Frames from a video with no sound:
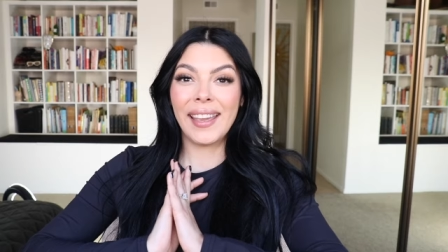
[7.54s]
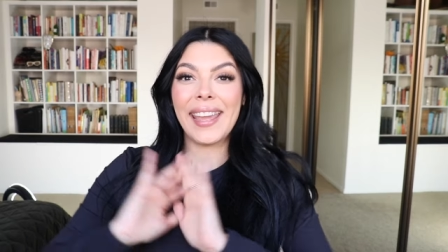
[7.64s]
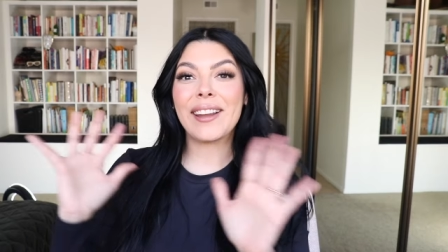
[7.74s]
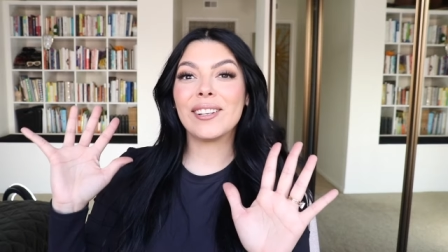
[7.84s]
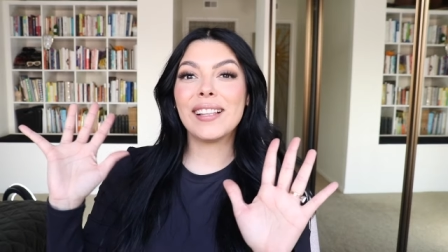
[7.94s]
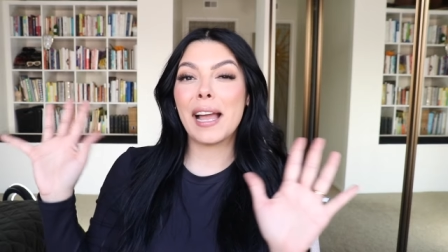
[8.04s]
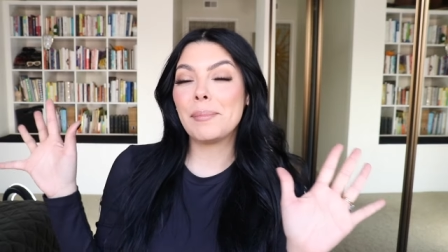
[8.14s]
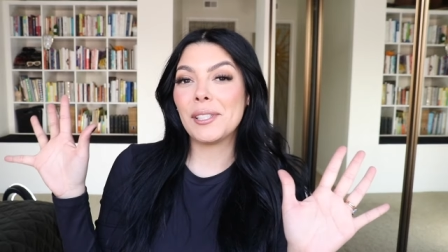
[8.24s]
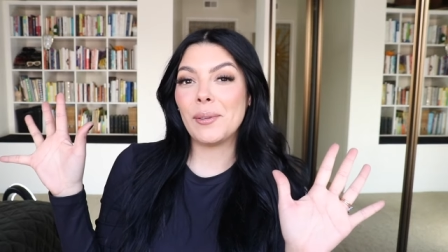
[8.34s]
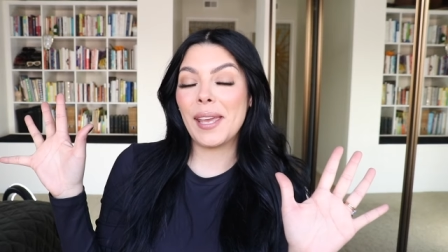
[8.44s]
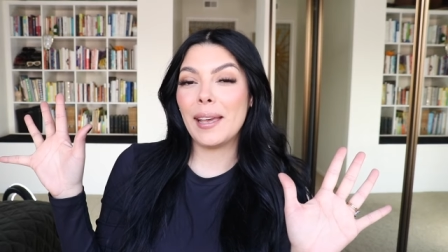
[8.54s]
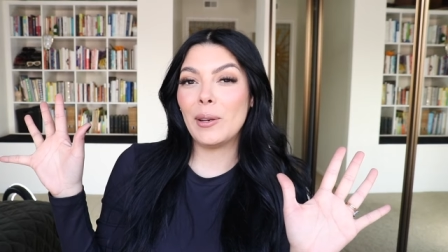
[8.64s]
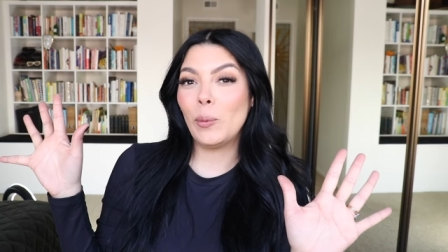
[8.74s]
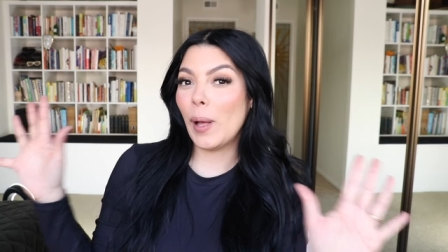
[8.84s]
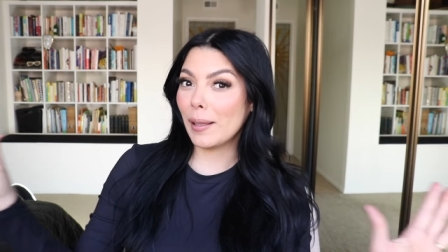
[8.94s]
Hey girl, I'm Sonia
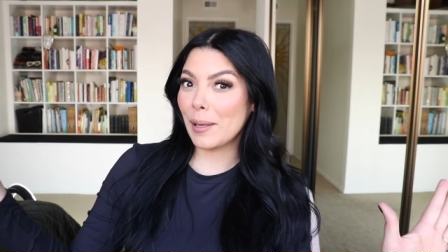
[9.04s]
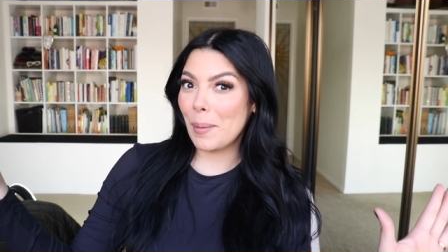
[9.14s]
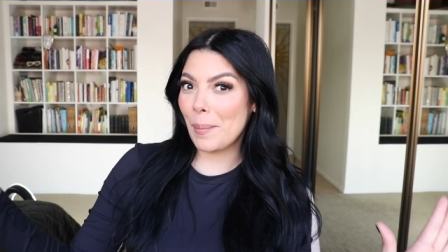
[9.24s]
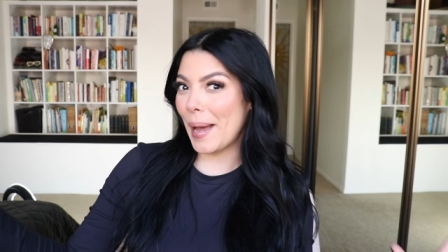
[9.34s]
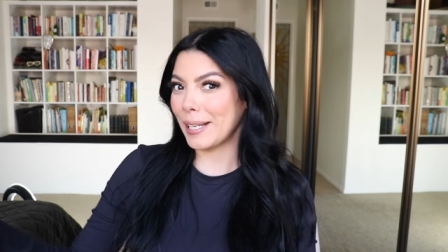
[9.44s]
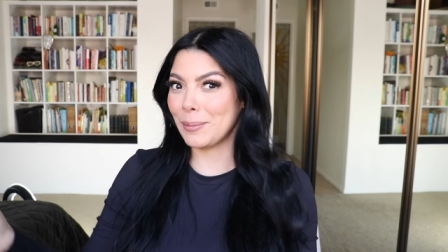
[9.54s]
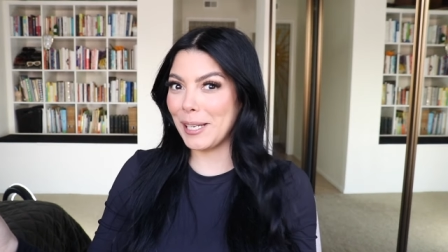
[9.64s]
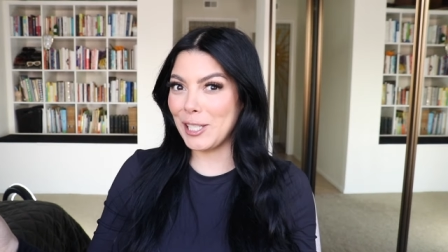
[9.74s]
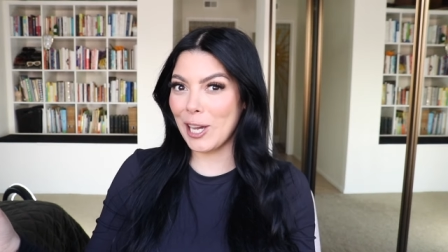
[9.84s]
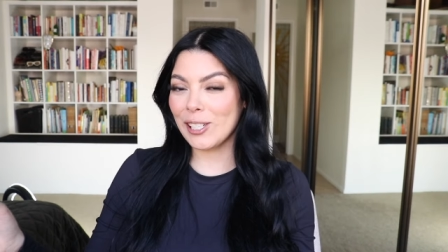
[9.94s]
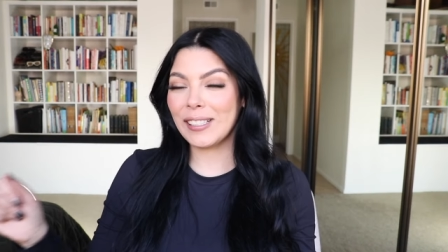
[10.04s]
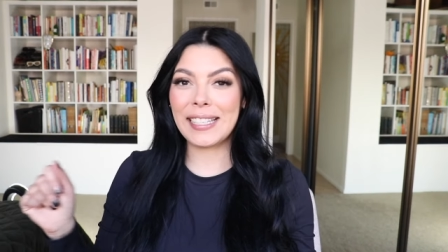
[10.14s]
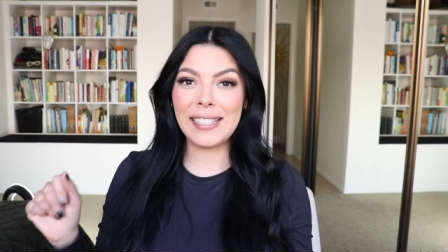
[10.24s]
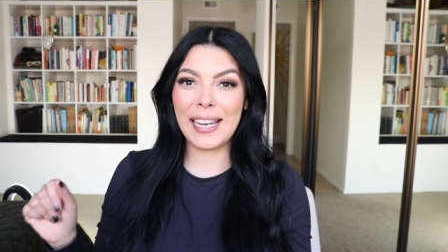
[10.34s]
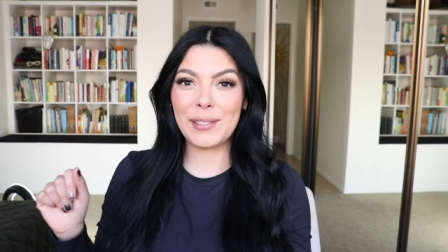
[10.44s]
and welcome back to my channel.
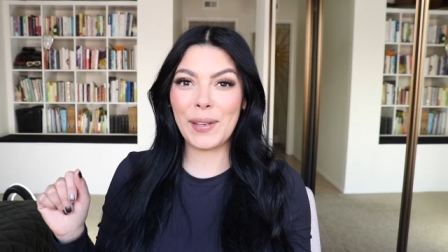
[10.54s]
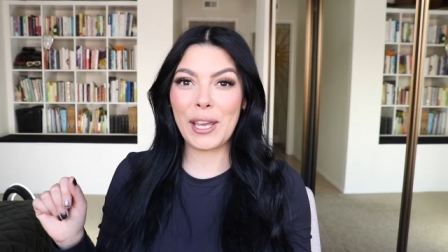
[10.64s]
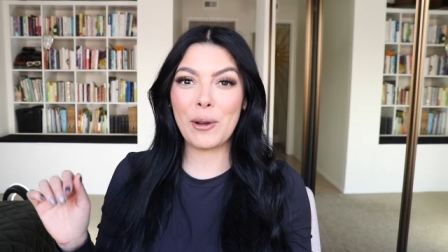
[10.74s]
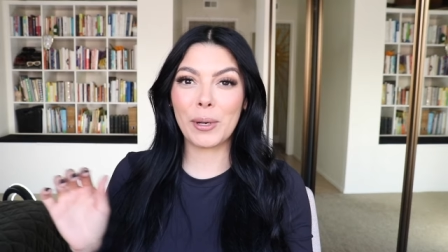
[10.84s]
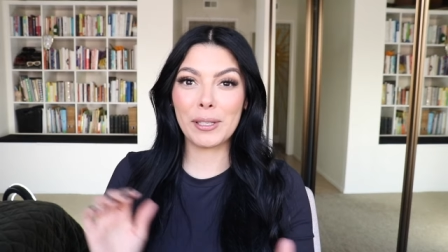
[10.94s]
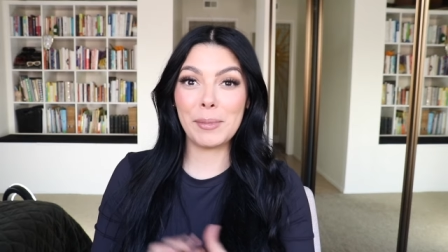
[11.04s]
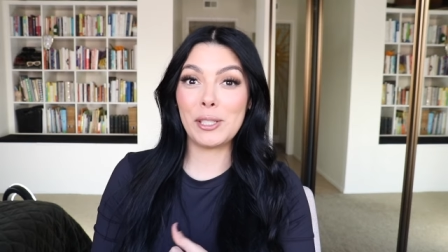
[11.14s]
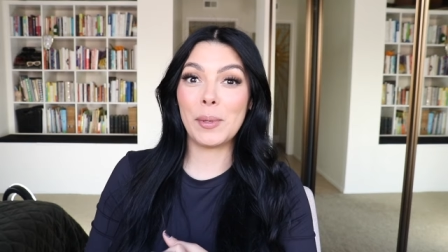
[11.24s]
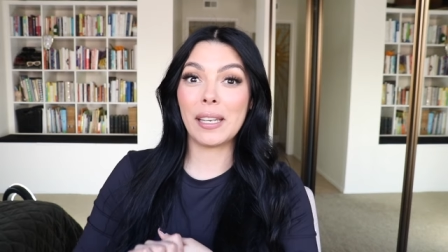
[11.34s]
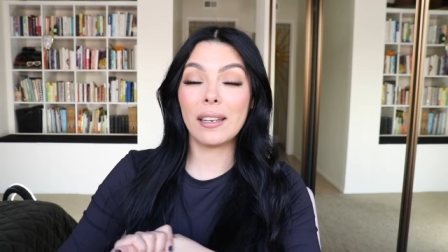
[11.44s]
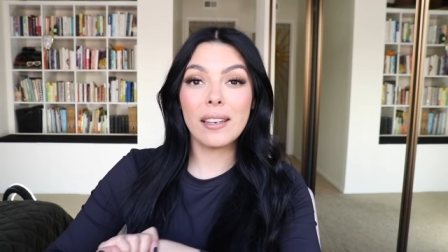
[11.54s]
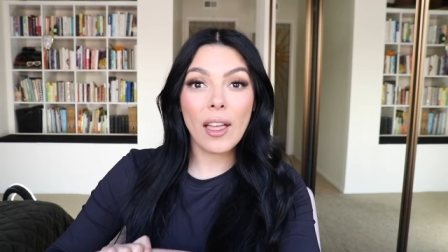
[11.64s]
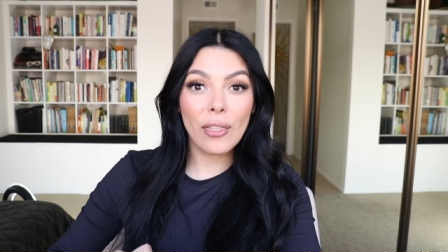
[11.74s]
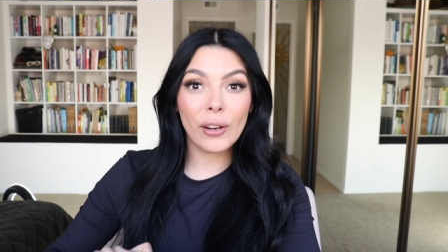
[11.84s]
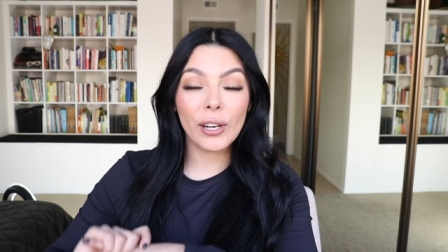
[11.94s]
In today's video, we're going to be doing
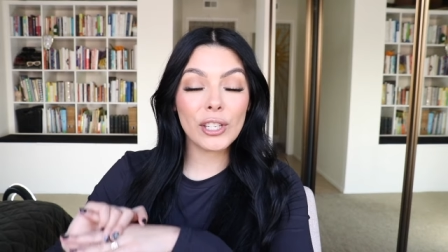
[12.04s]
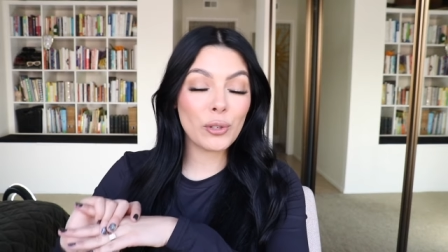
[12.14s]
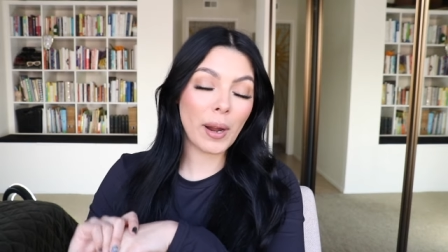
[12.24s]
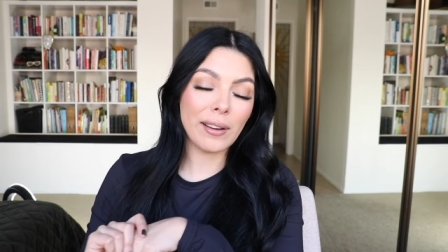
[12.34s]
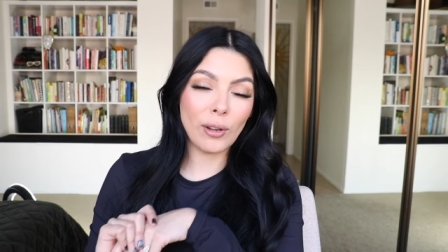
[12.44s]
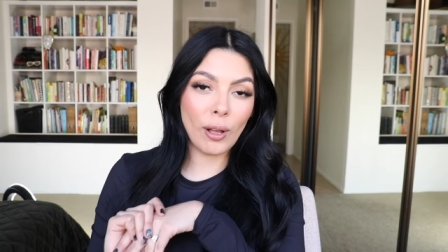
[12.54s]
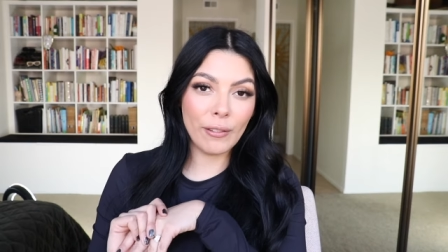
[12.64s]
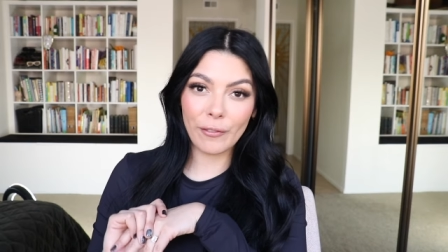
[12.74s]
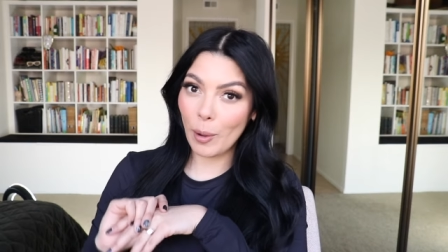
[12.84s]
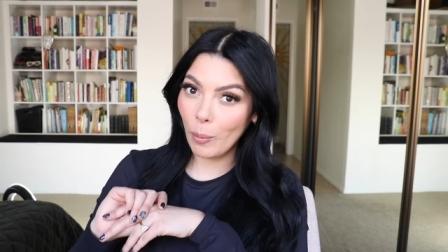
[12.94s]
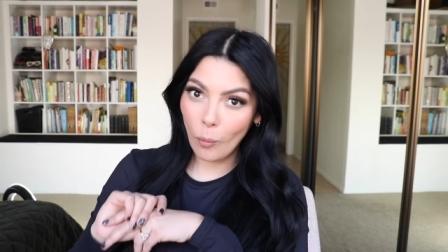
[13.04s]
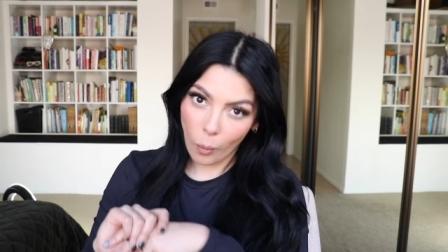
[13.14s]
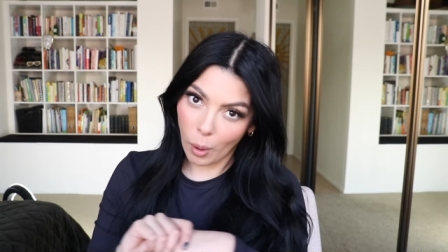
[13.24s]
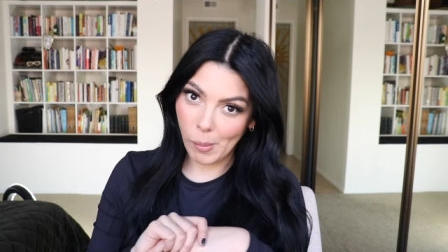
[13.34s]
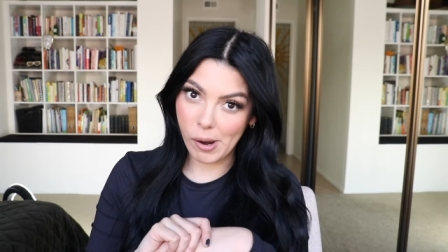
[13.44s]
another try-on haul from
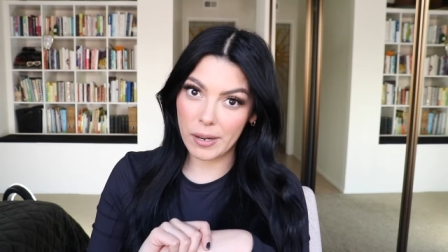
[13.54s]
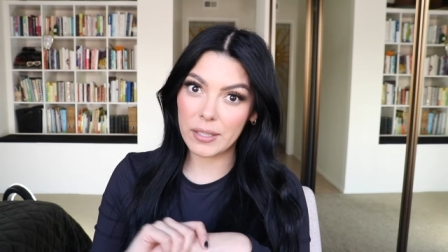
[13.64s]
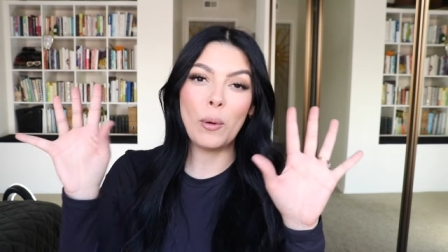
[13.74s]
Walmart.